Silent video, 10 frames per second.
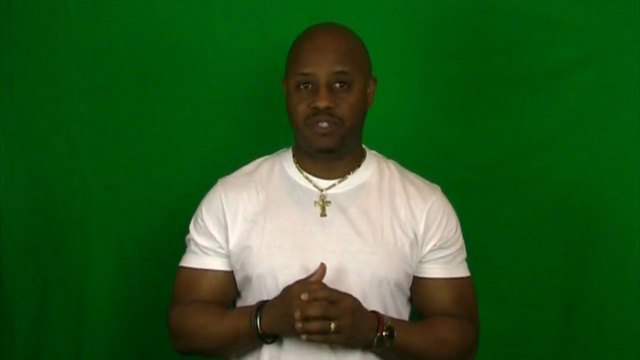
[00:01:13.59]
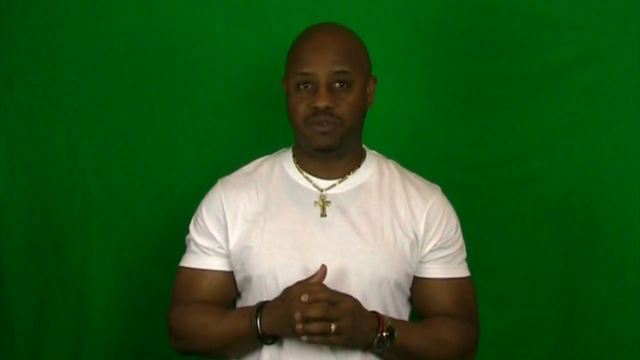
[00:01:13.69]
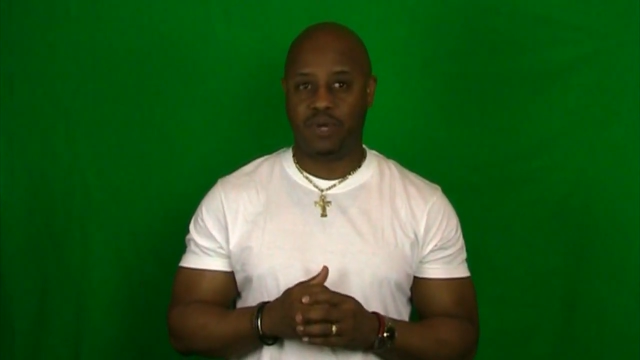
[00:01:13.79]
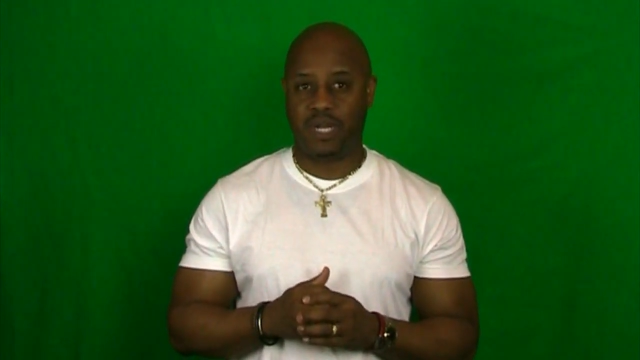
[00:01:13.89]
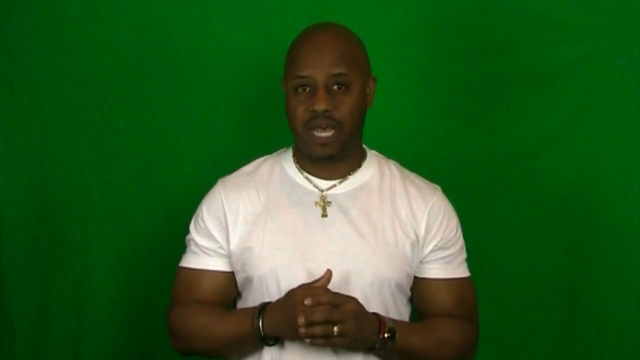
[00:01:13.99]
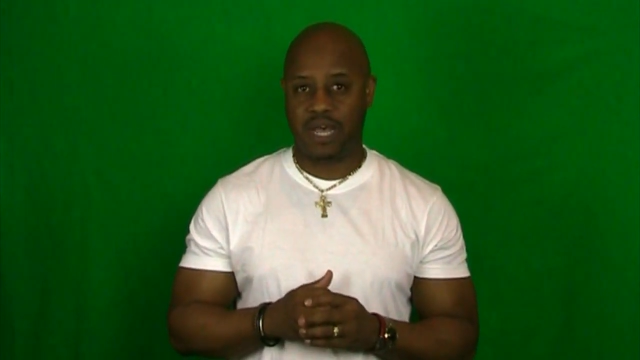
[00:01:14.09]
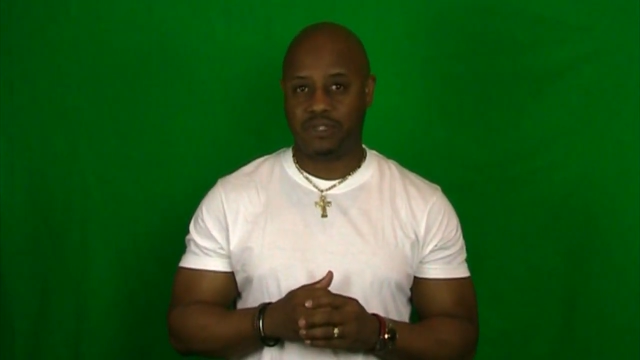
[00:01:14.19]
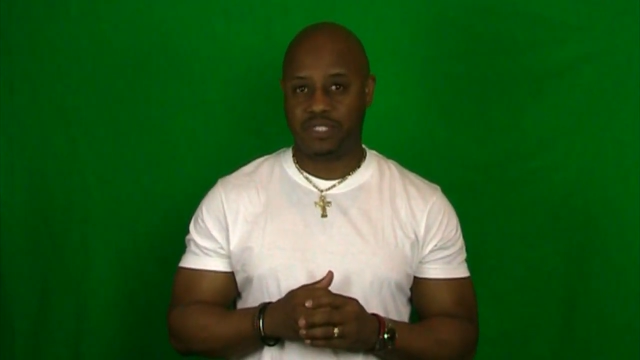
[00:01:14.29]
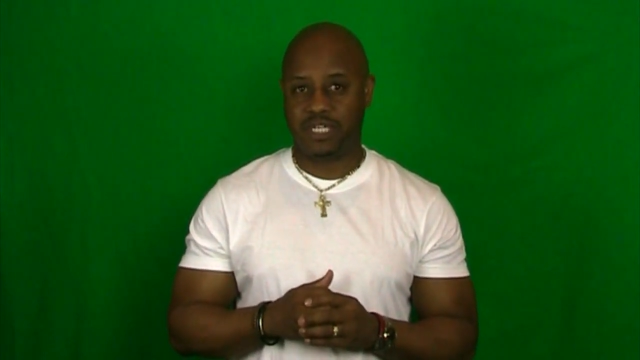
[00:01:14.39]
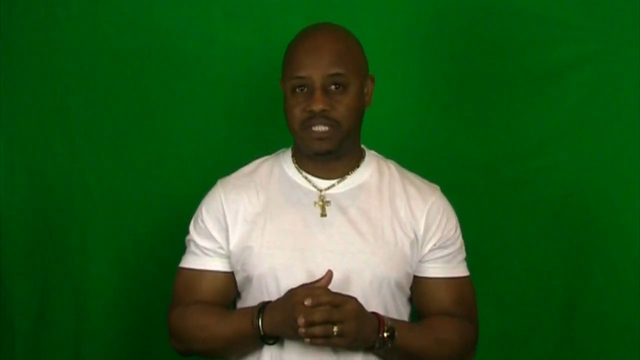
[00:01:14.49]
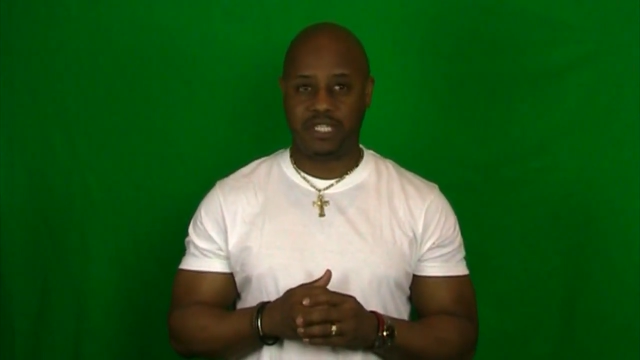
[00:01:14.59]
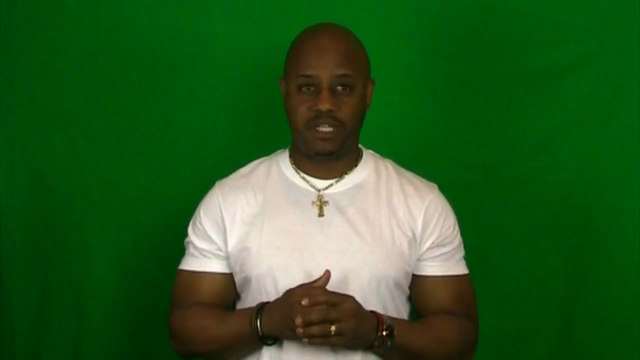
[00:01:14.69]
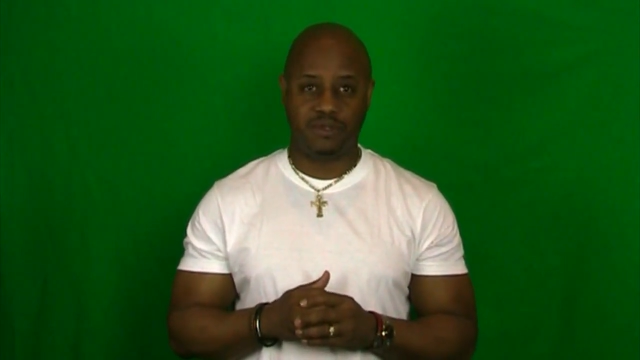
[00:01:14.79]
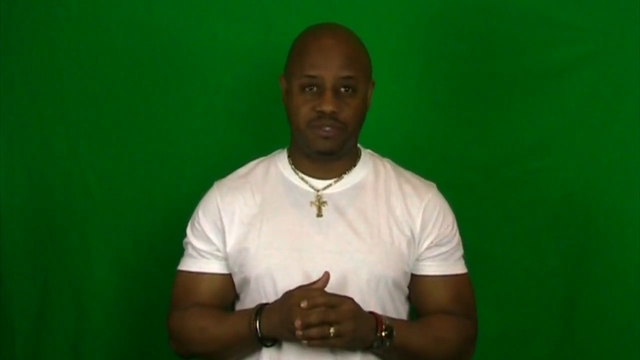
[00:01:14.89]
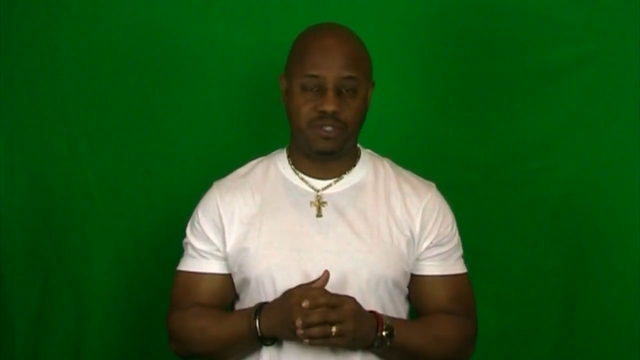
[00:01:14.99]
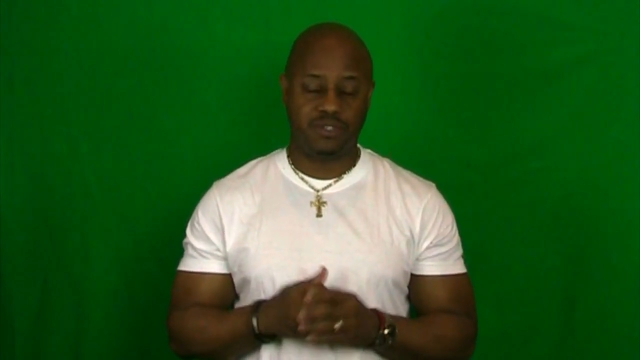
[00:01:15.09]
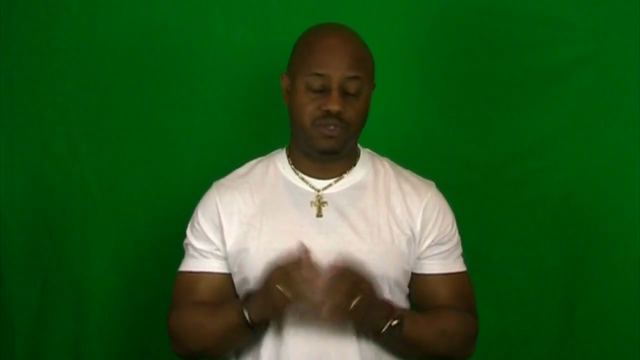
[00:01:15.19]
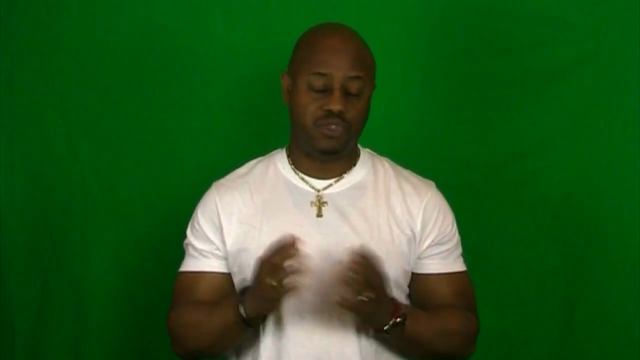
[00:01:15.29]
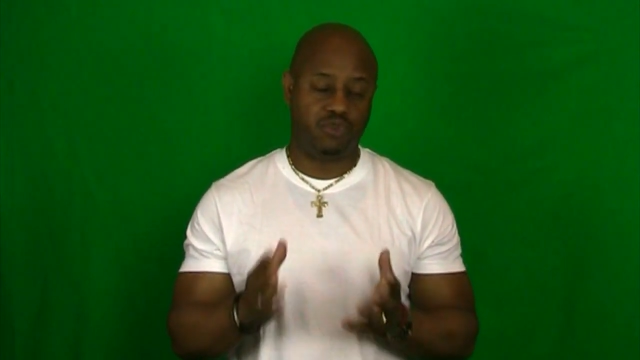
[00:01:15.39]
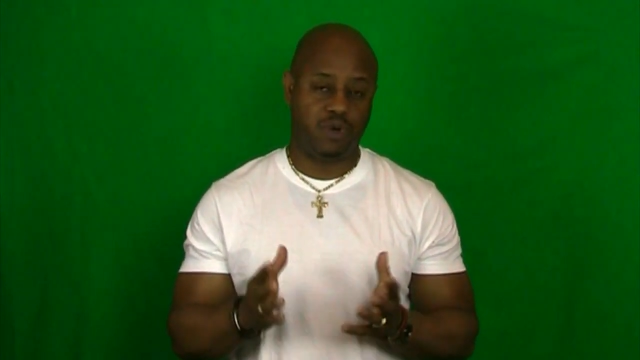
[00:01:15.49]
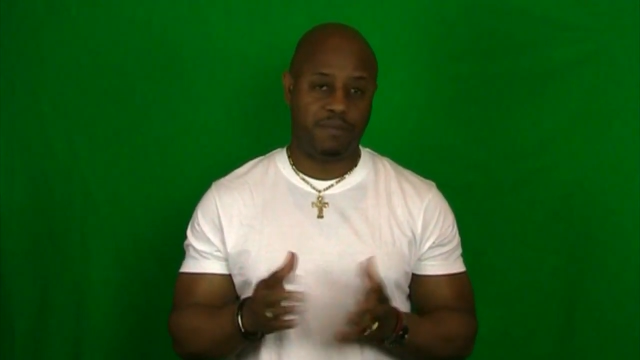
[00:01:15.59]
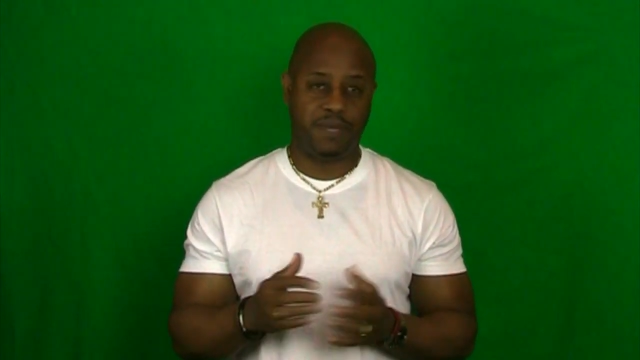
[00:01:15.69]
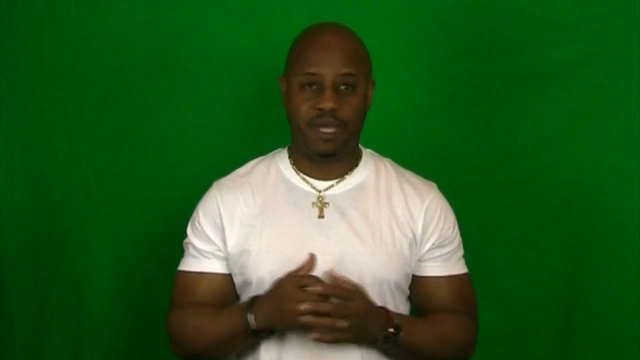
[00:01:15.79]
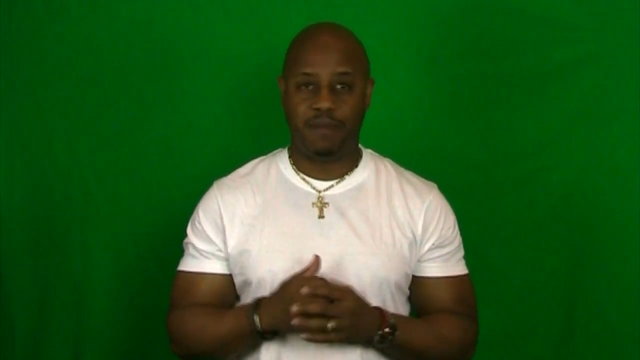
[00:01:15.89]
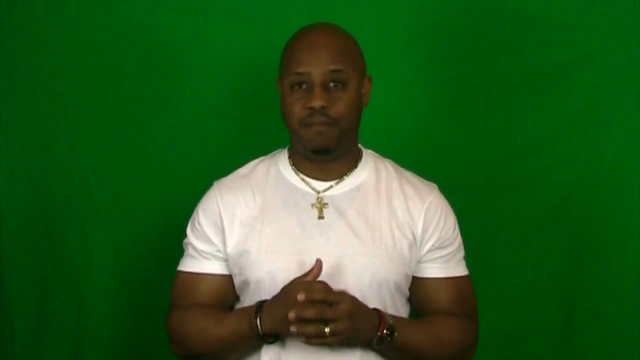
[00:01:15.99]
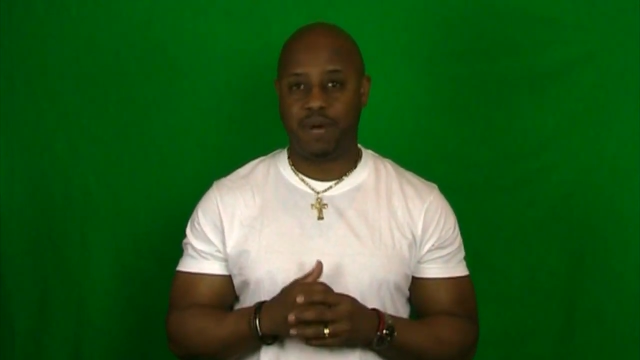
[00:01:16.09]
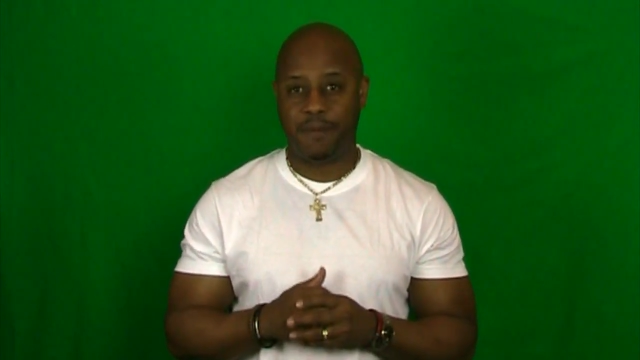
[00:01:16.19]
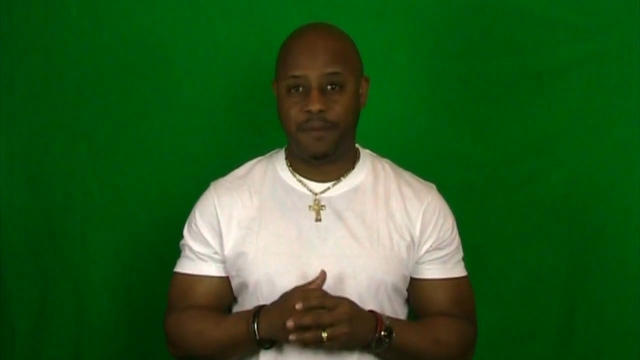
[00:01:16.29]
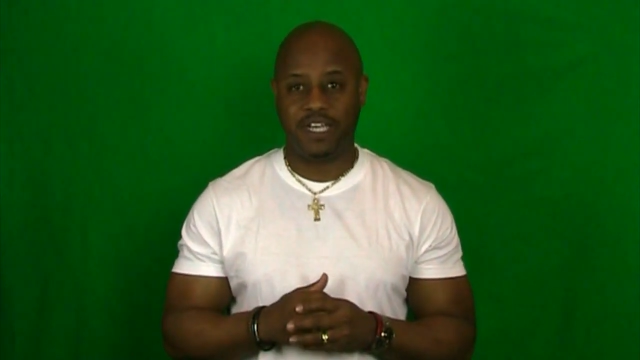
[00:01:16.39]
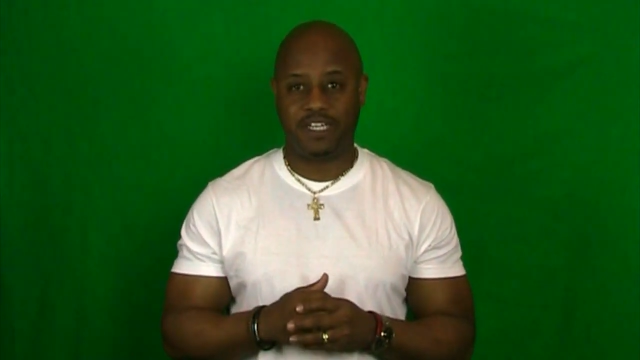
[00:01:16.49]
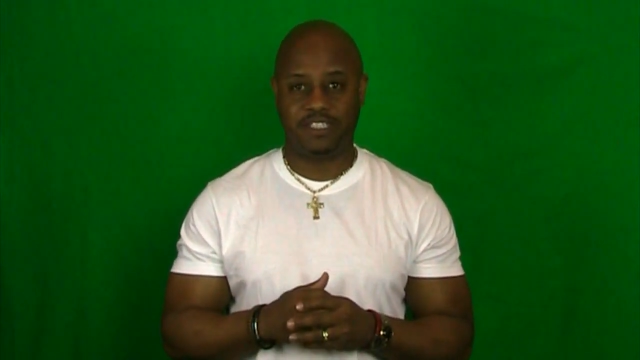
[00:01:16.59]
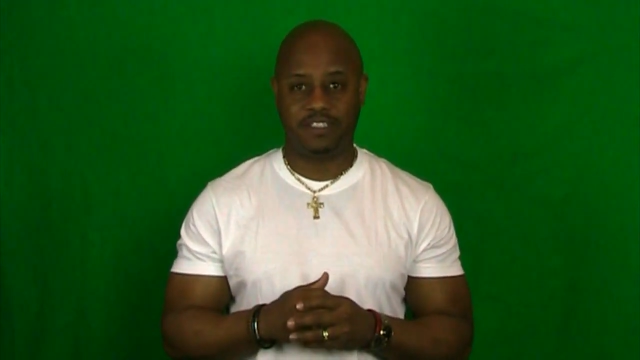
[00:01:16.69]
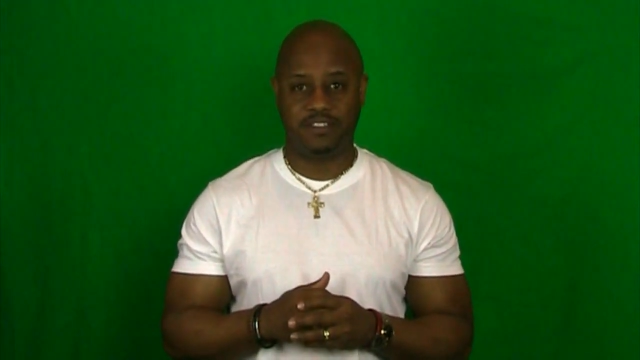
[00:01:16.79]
to allow sunseekers to strip in public.